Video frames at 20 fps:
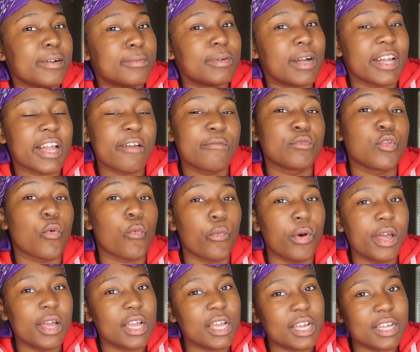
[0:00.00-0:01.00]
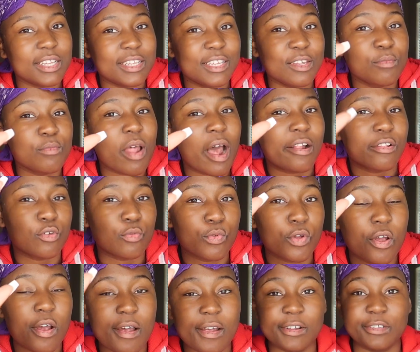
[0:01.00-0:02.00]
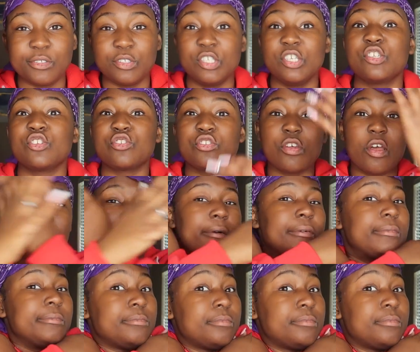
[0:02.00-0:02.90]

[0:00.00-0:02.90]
if I give him the one hand, them not the real hugs. These is the,